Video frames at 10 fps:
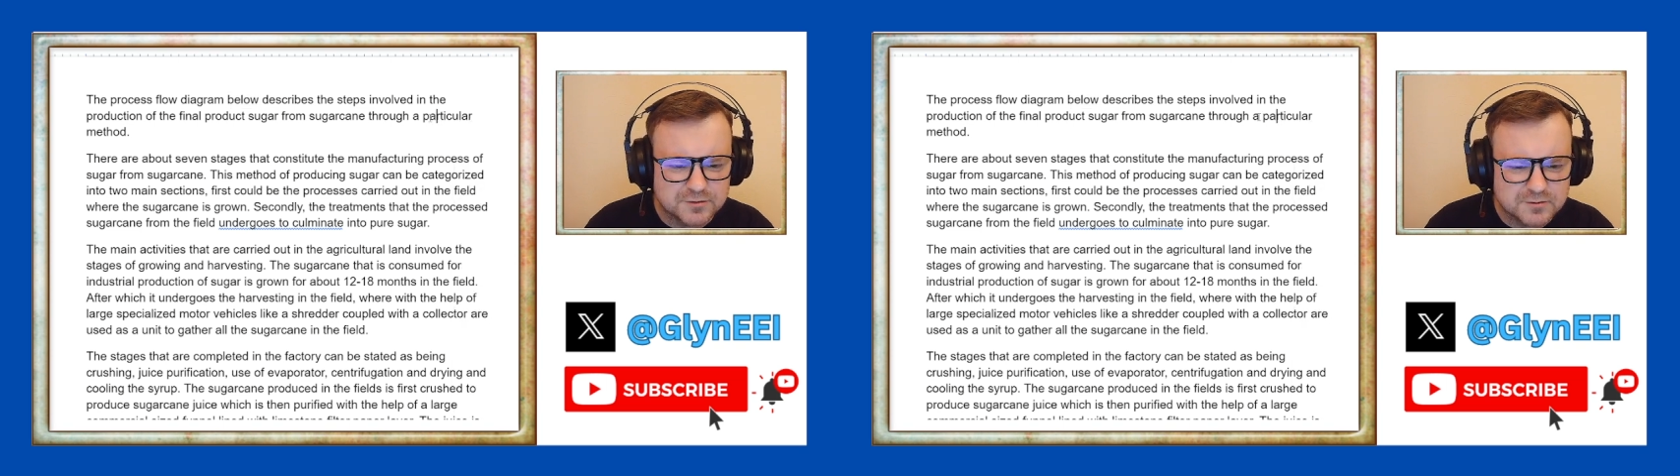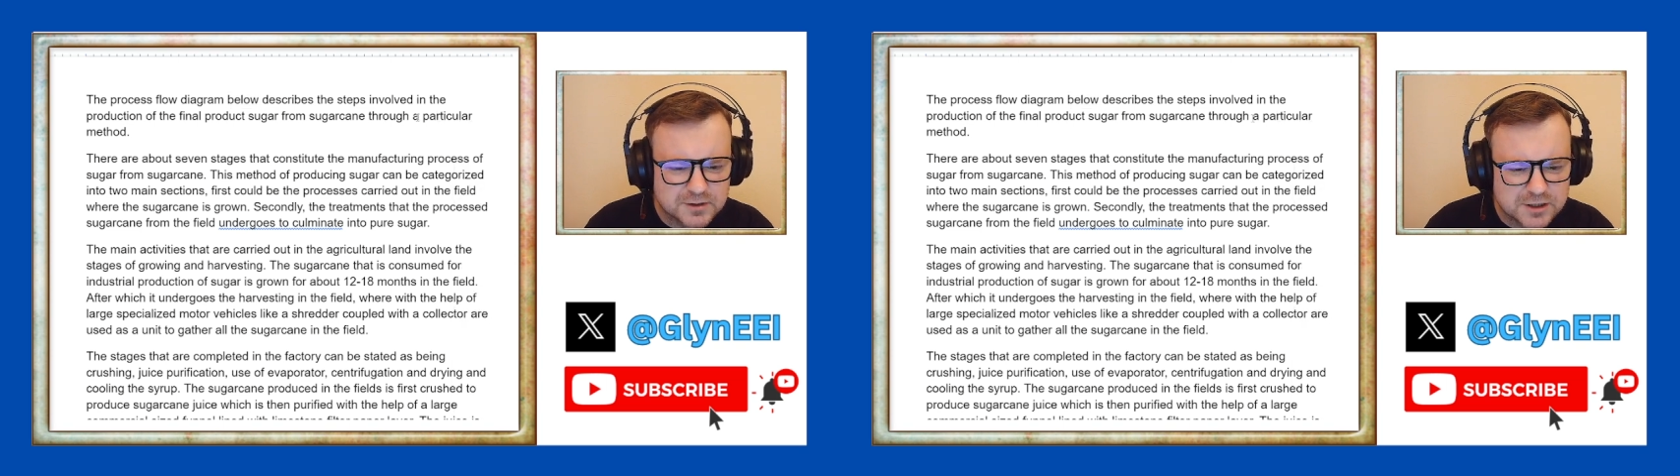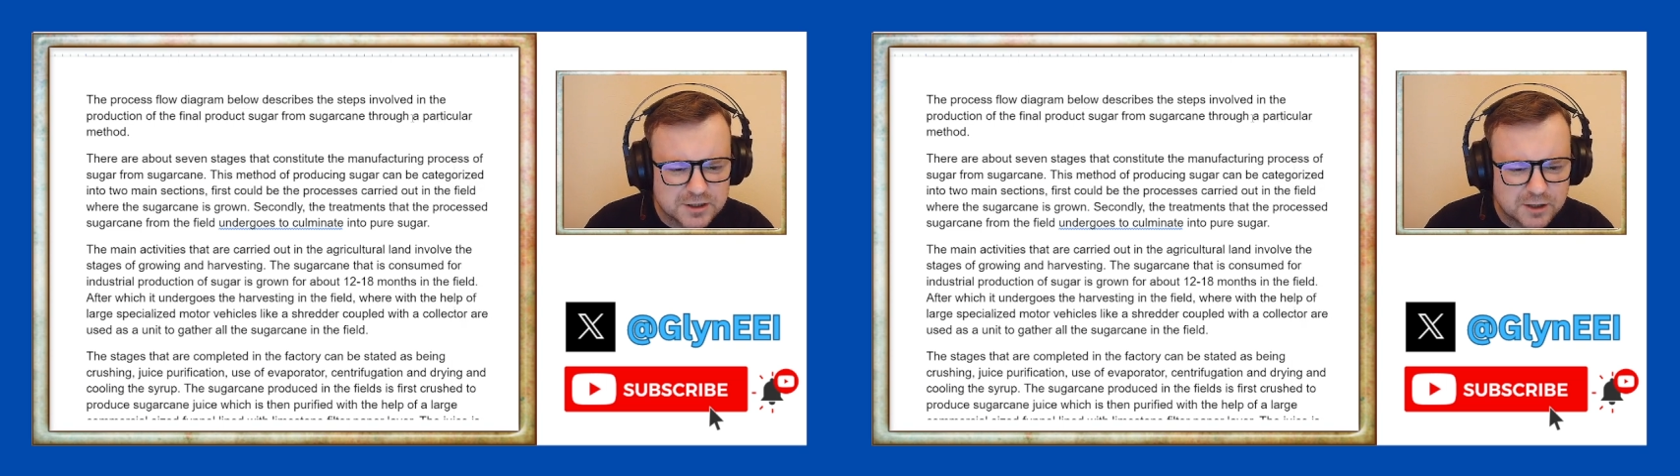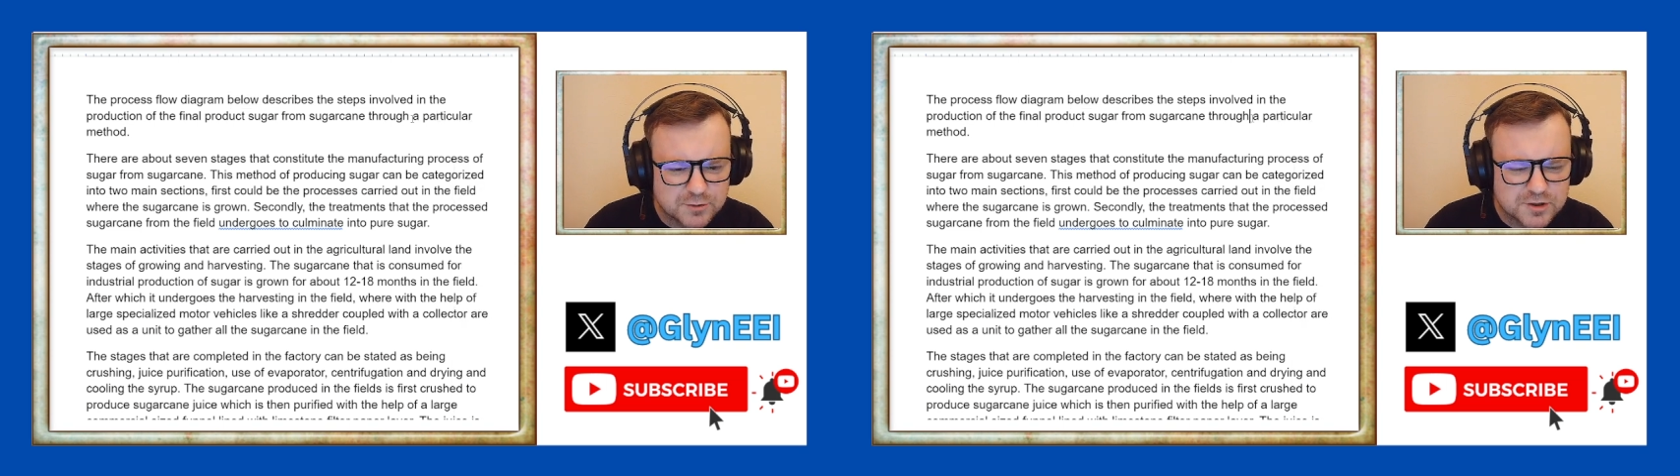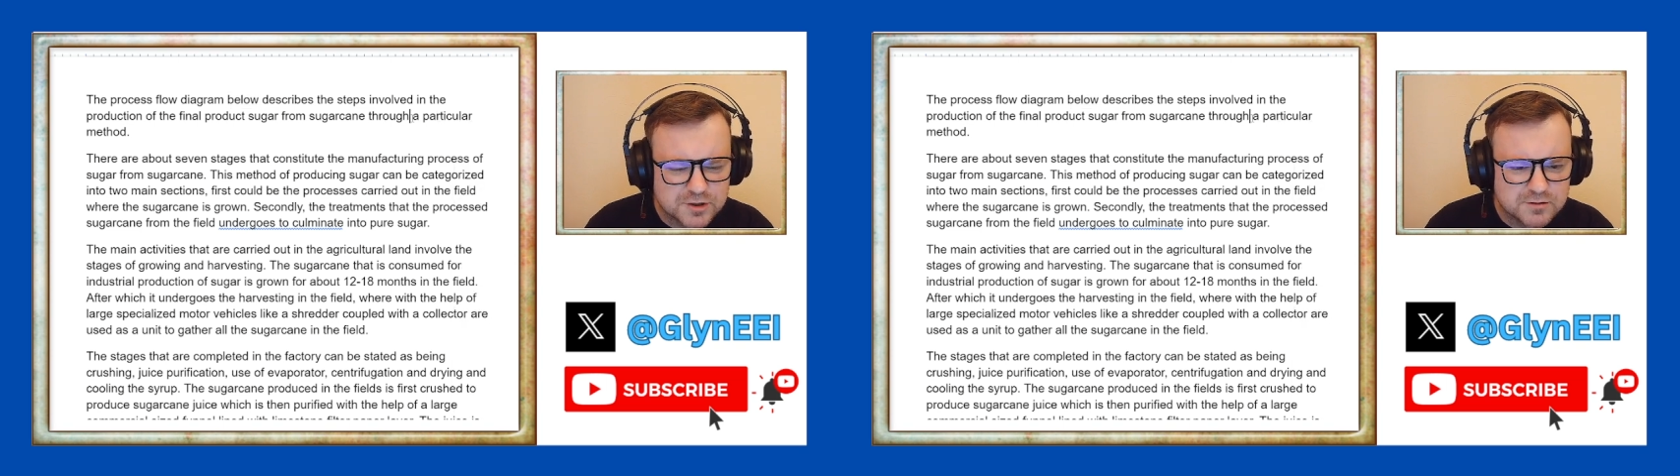It
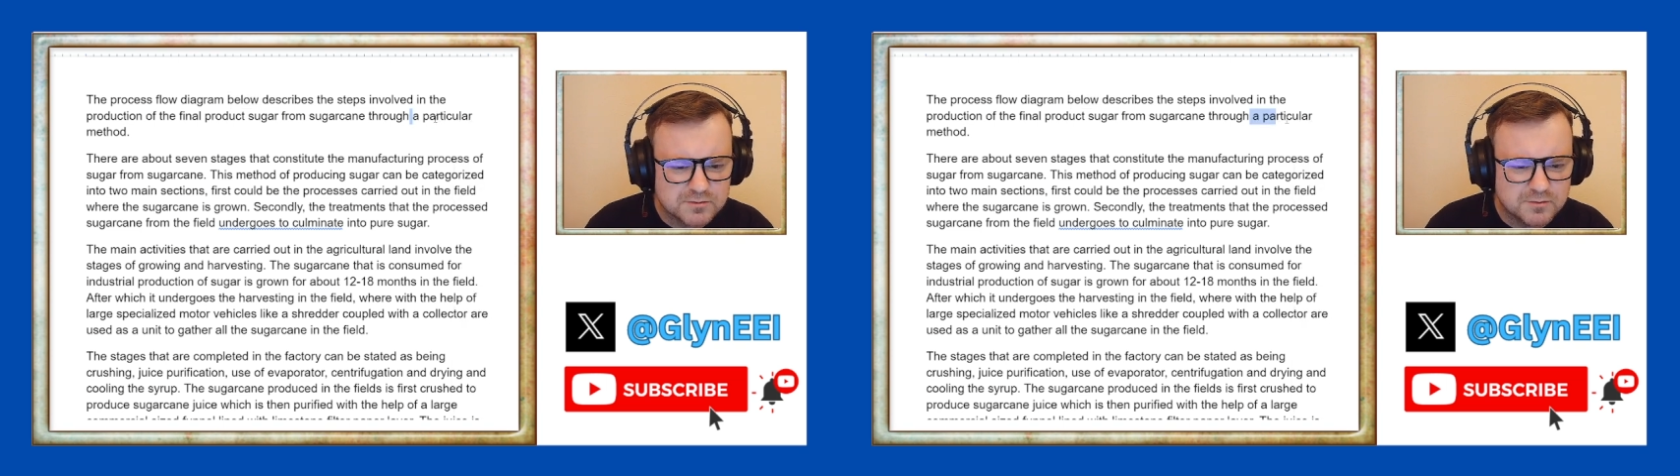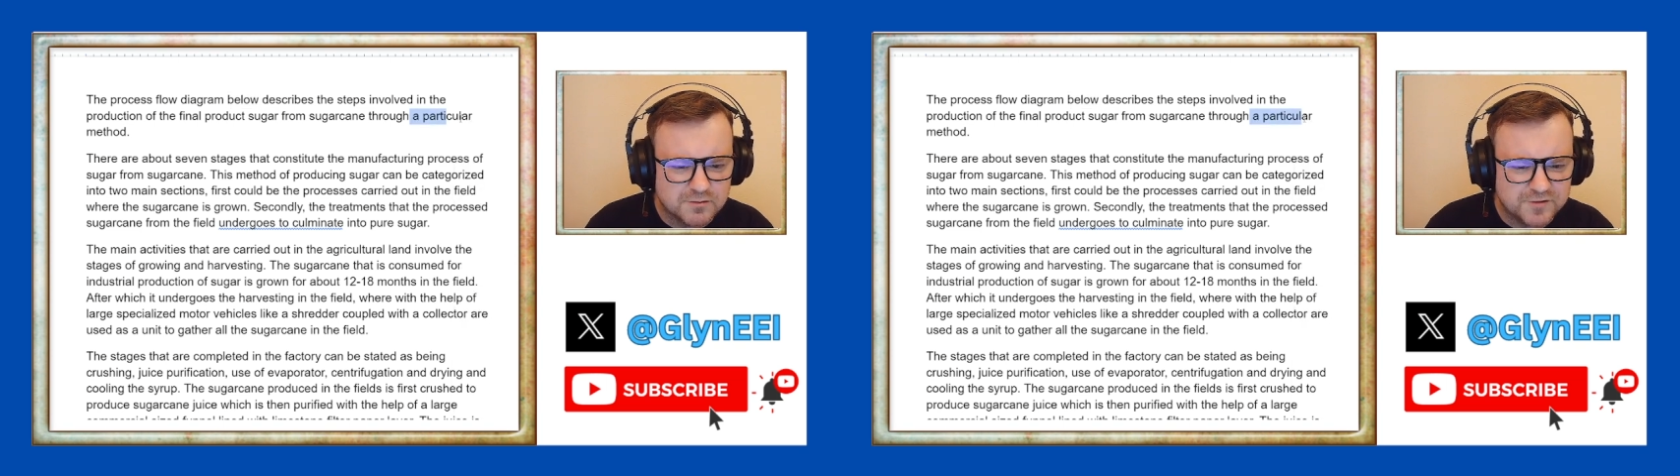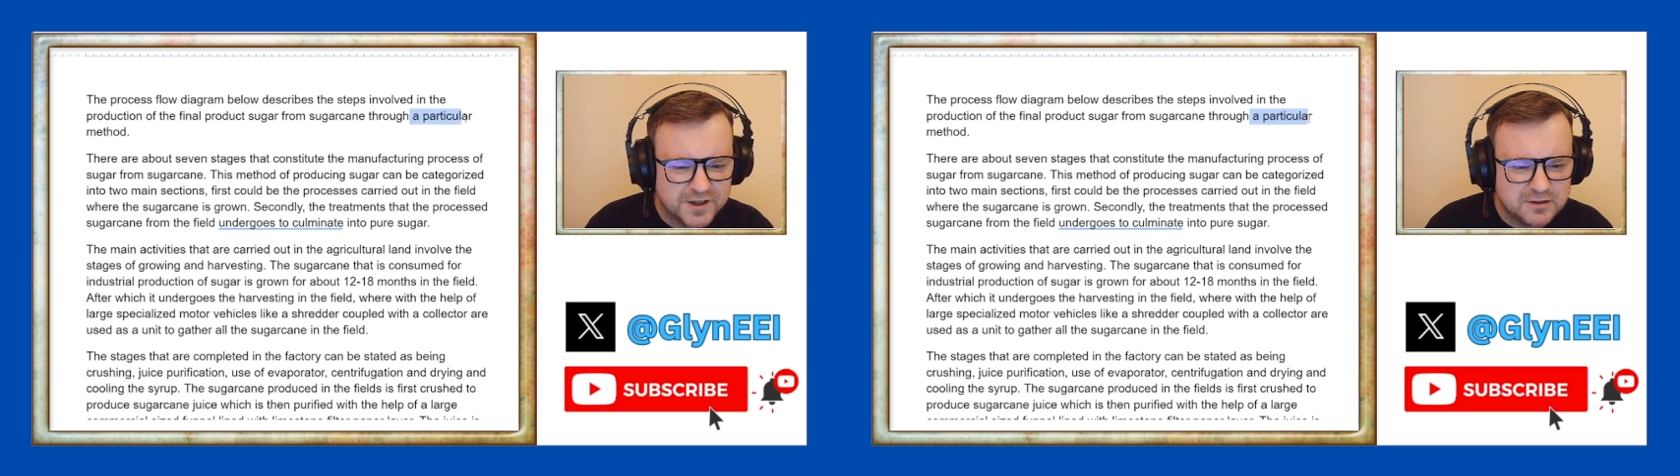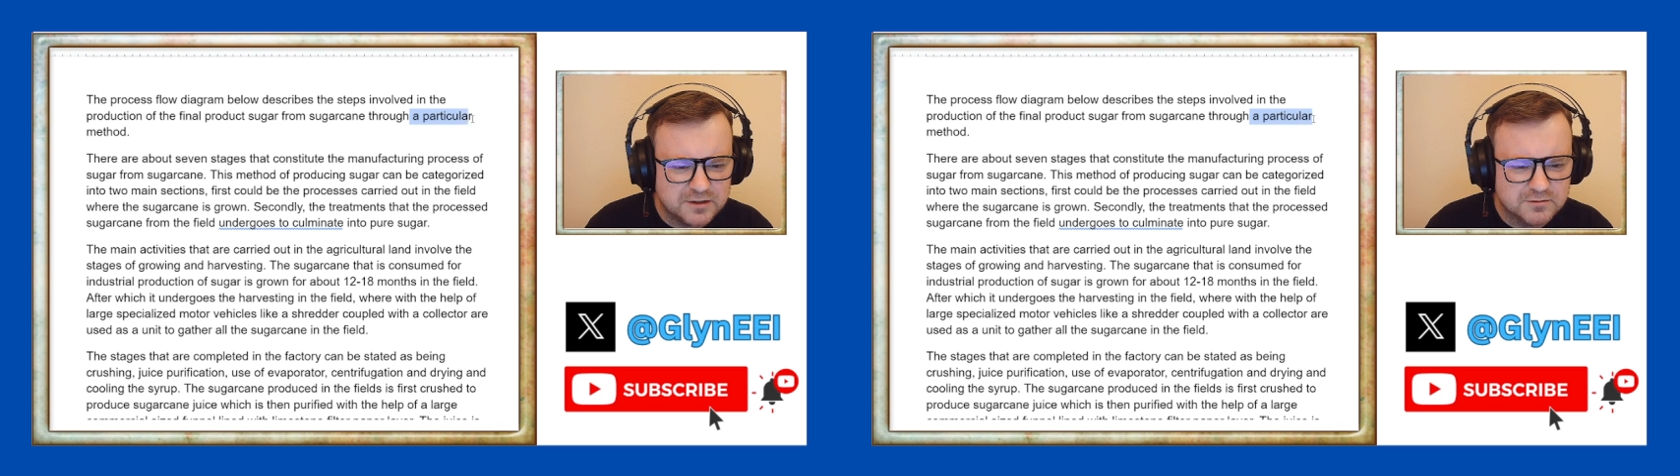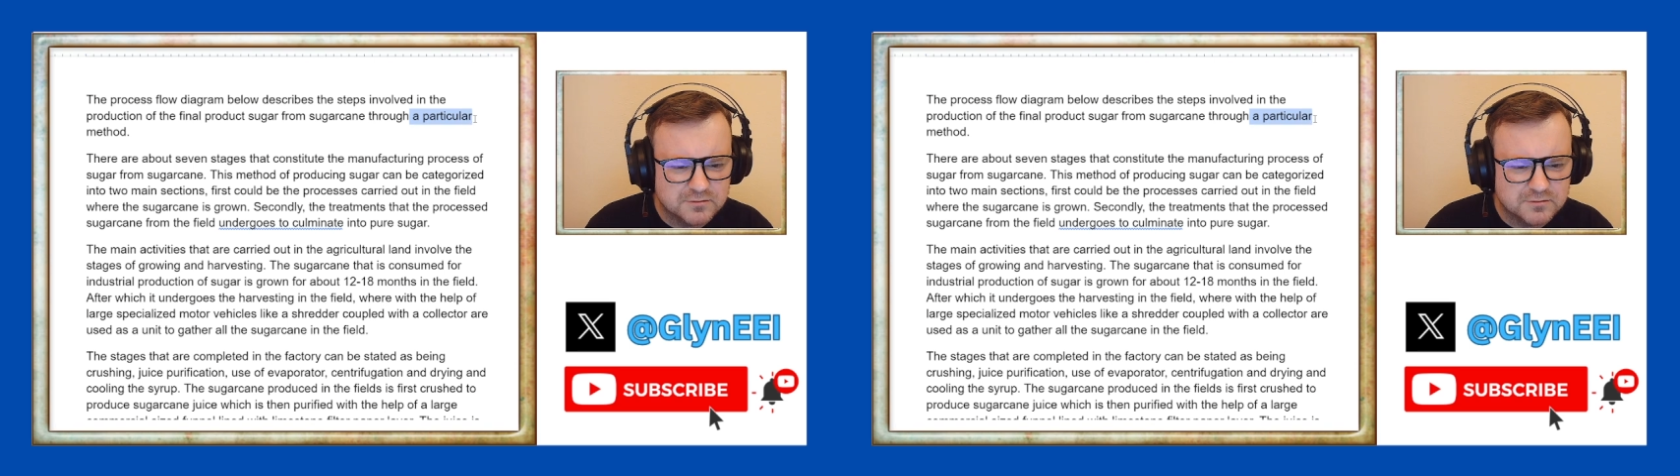sounds vague.